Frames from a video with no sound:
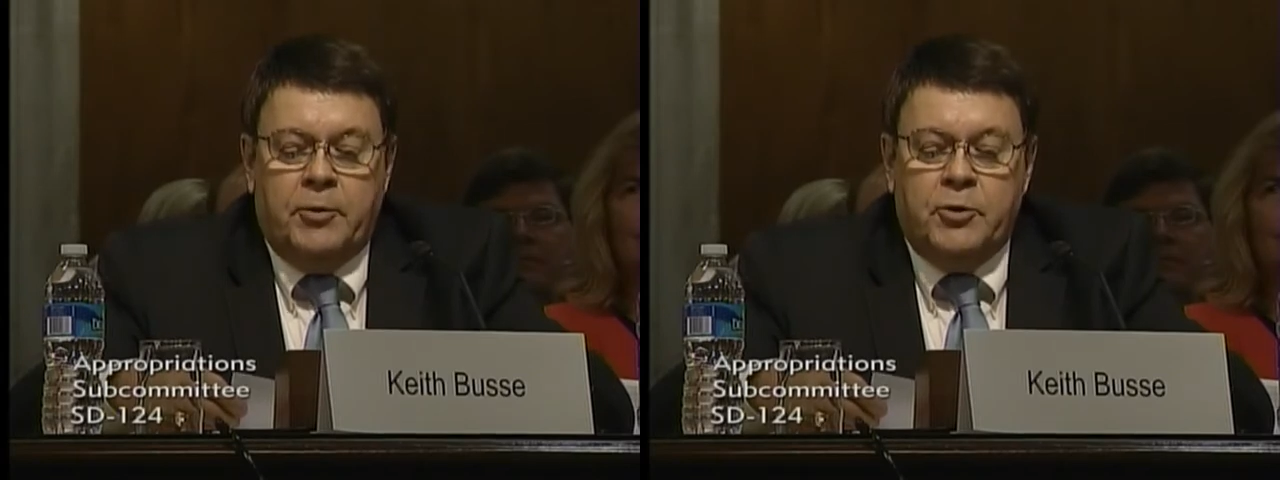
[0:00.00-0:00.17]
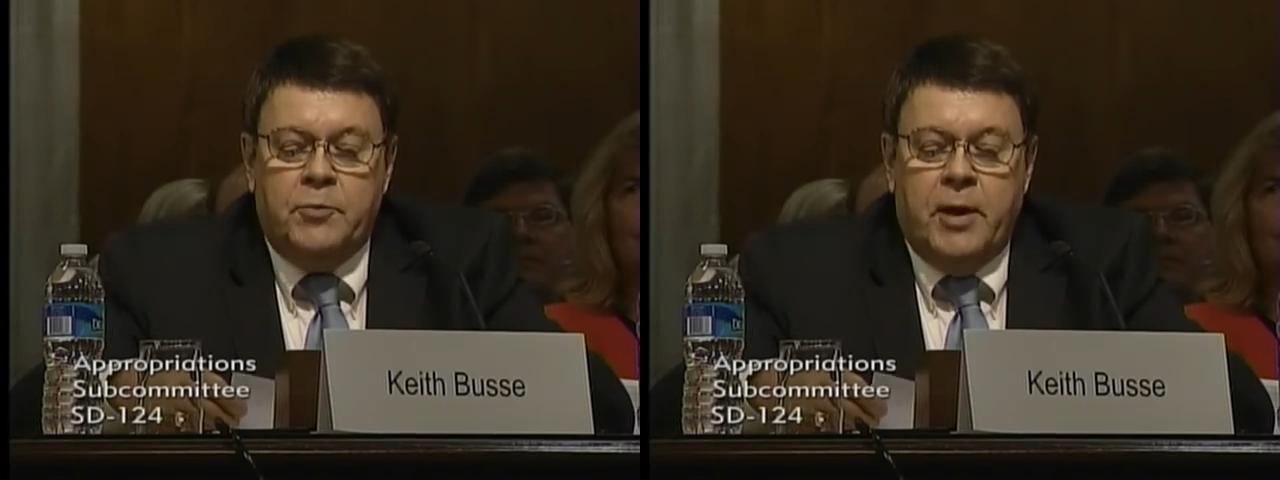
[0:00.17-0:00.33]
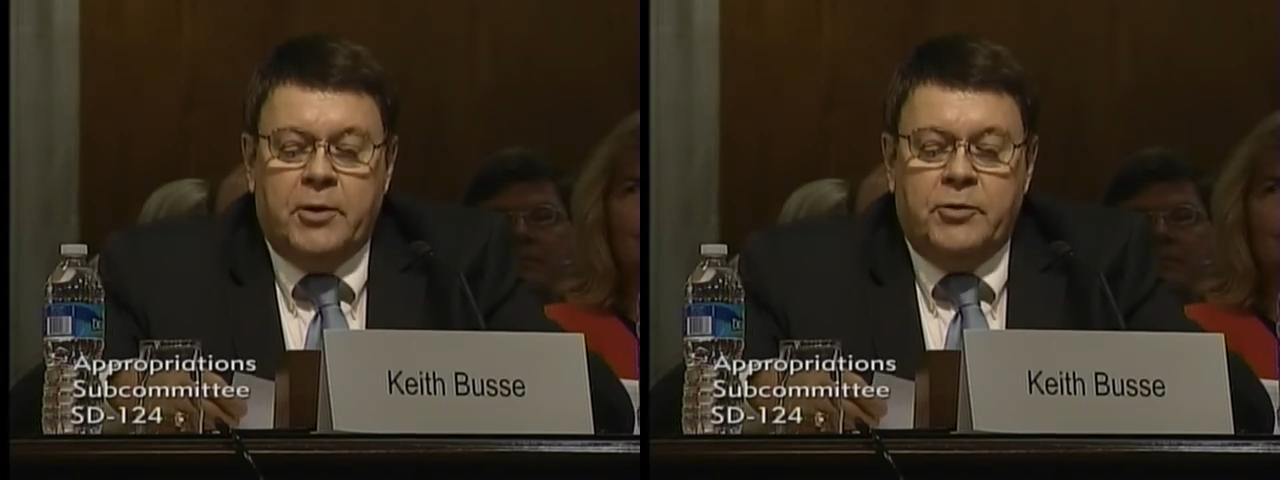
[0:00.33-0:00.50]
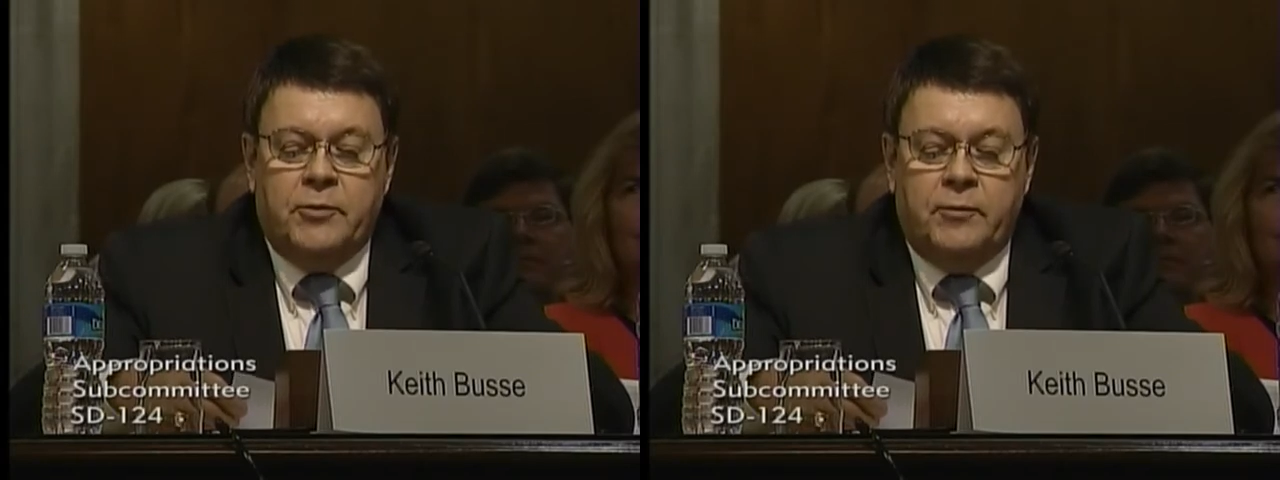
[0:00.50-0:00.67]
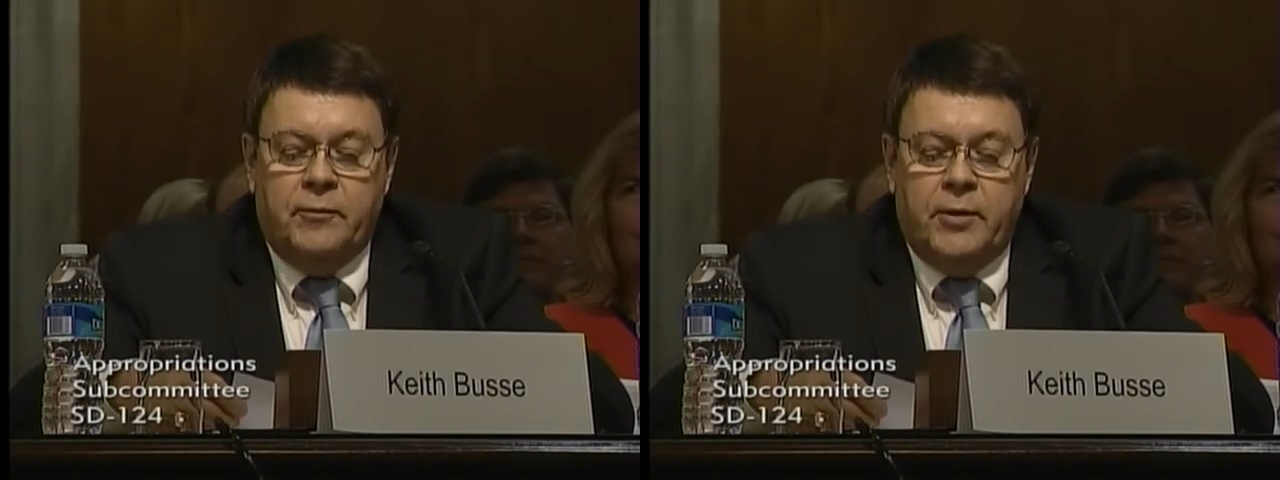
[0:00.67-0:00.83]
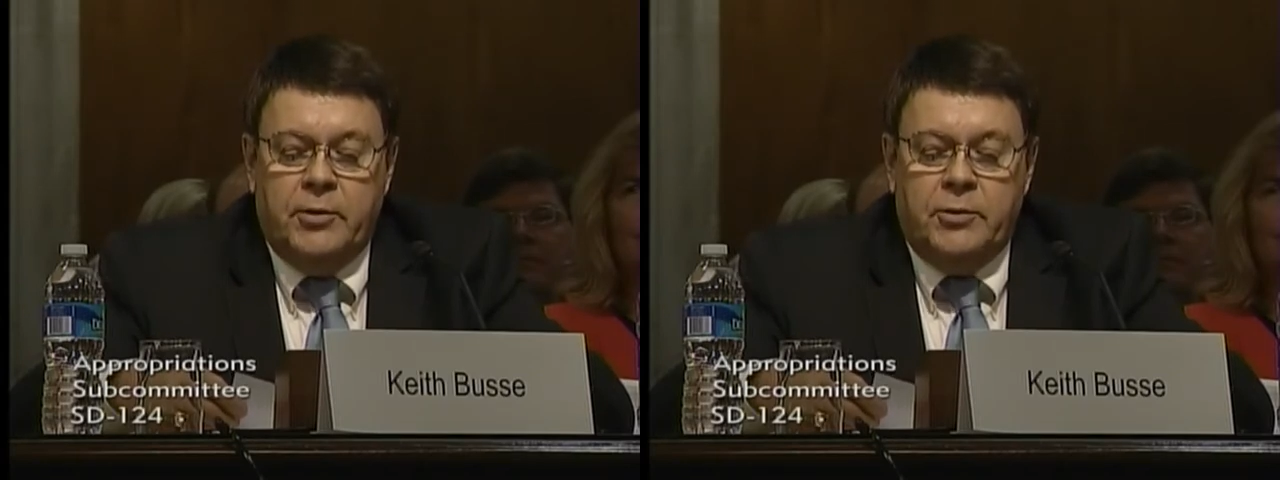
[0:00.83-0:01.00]
this massive
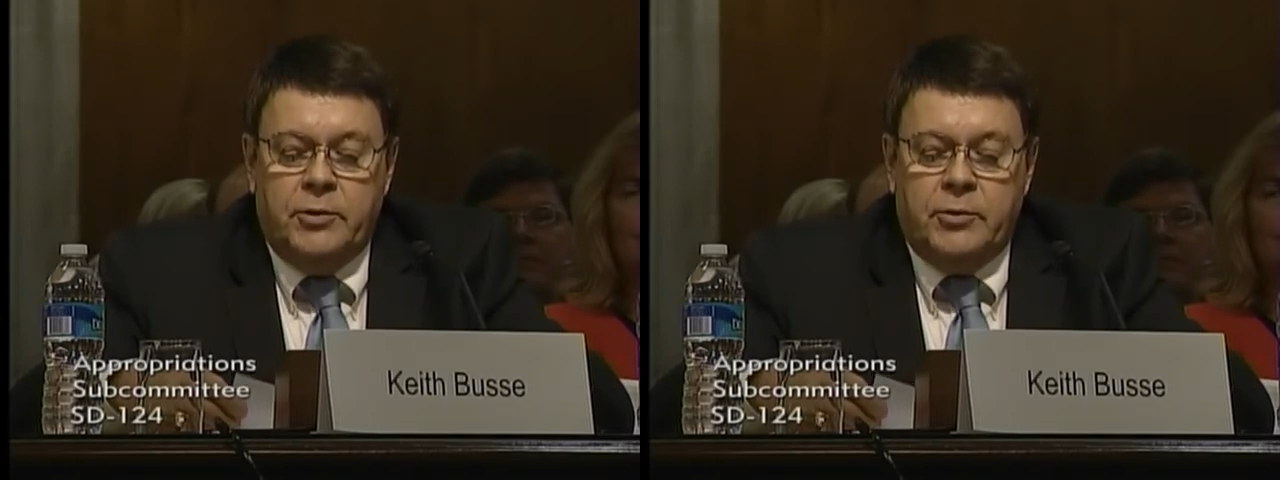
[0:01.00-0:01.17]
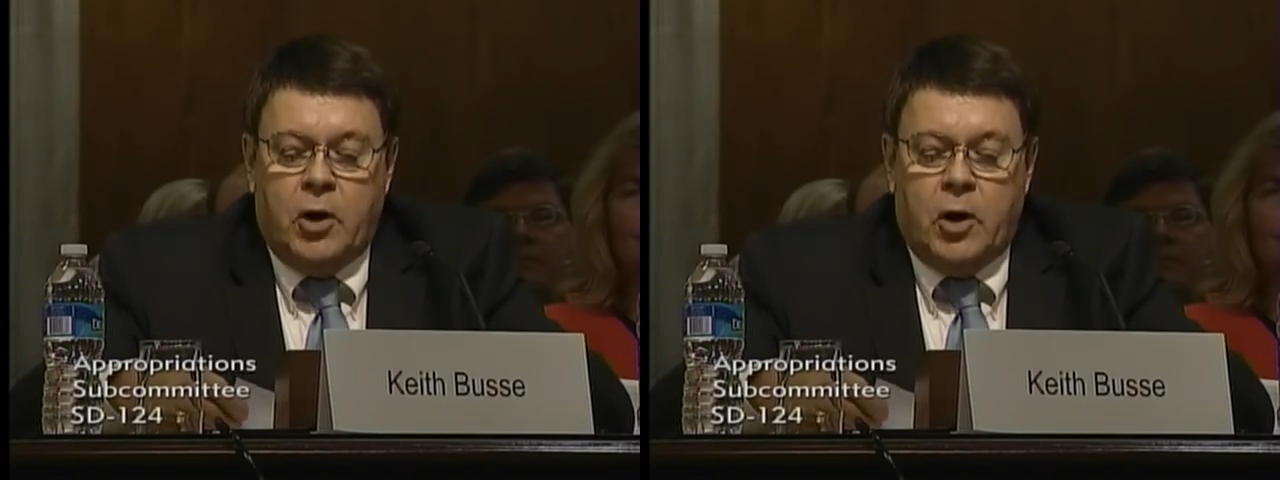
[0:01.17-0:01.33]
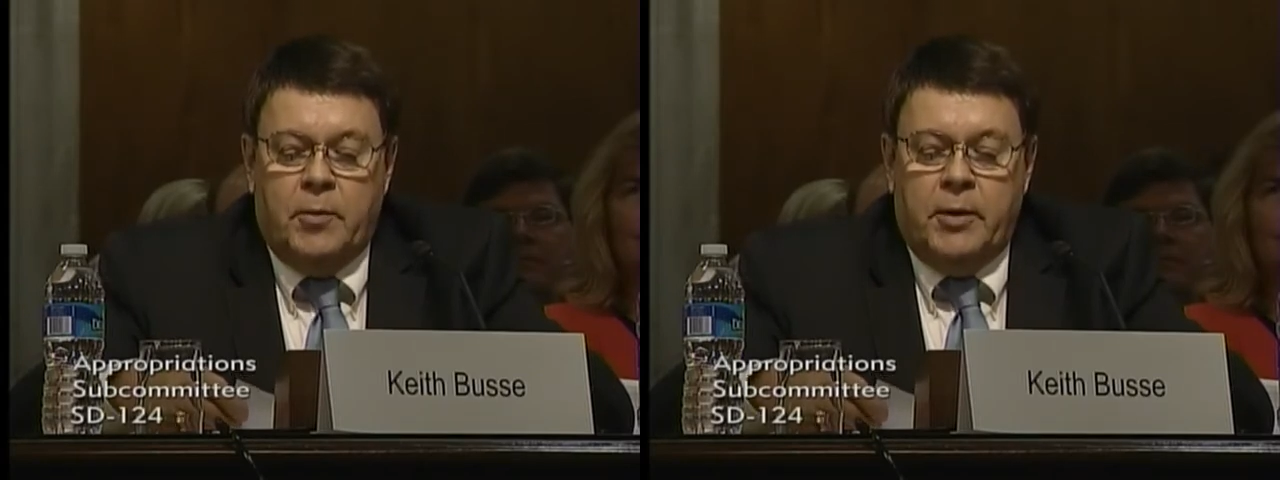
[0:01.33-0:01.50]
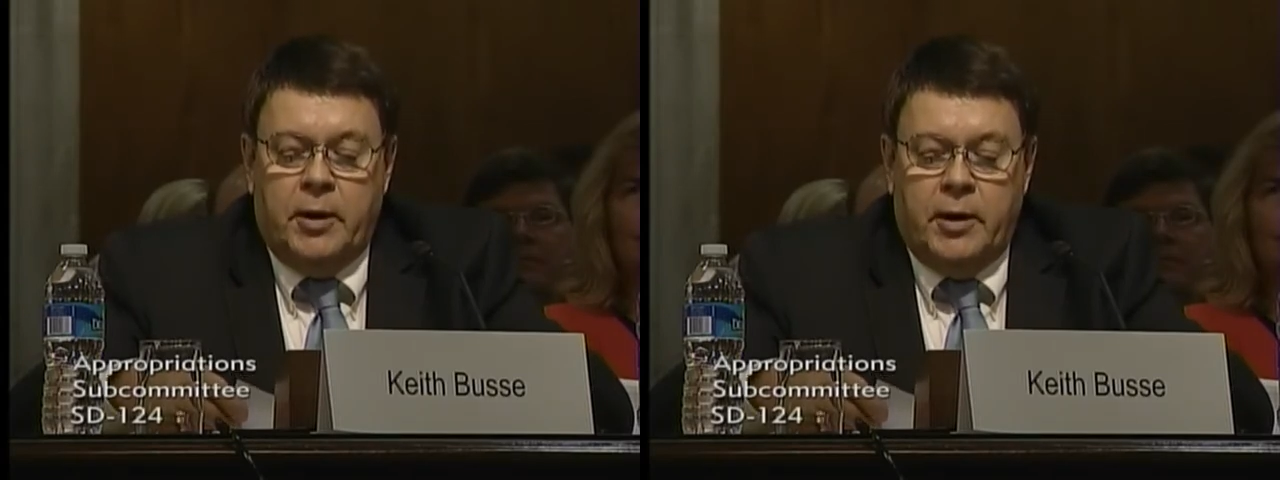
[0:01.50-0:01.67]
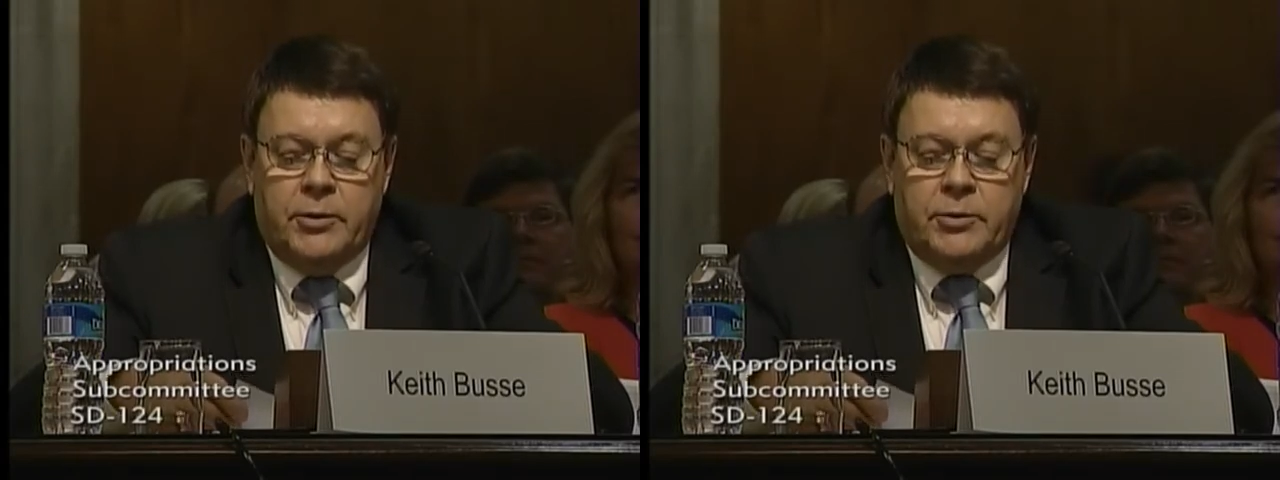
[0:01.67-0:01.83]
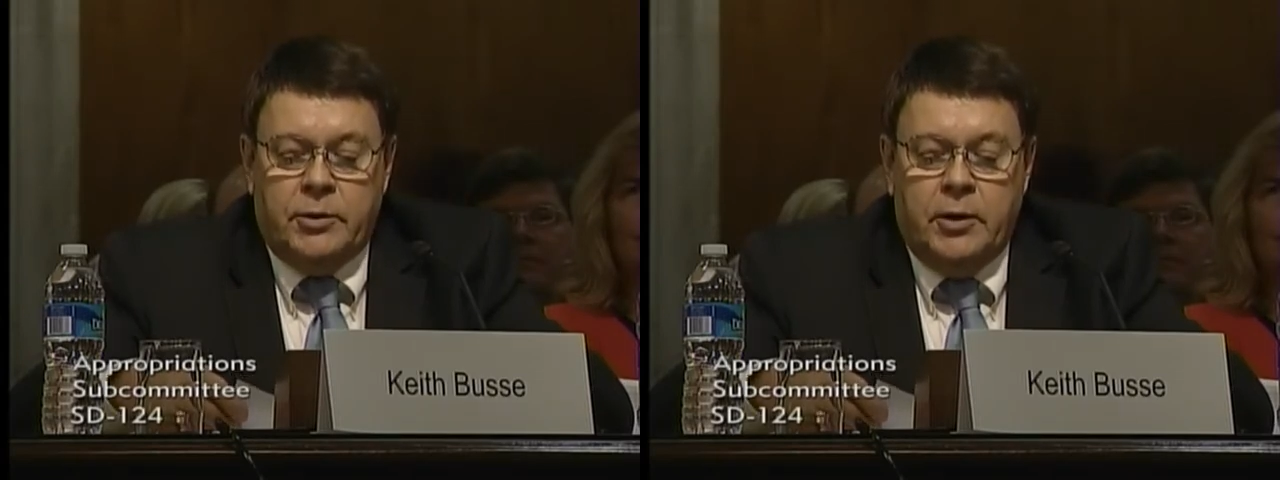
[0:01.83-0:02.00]
invasion is harming
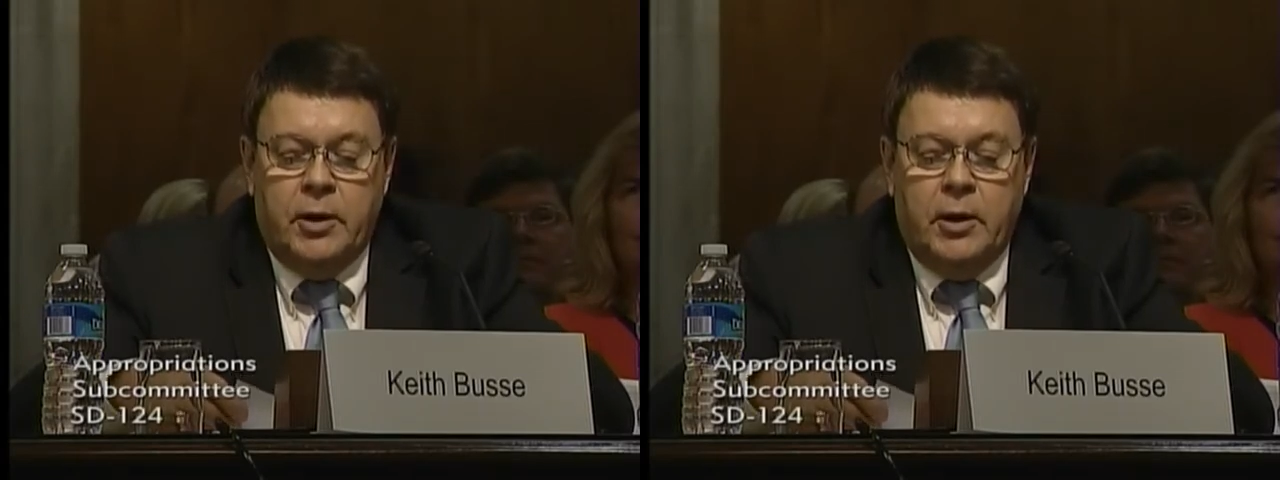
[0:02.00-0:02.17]
us